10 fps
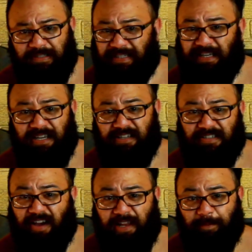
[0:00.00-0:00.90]
Seeking
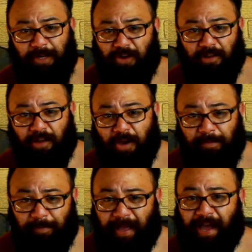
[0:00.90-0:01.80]
asylum in
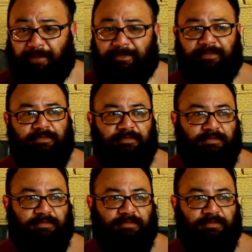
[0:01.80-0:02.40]
Oklahoma, perhaps.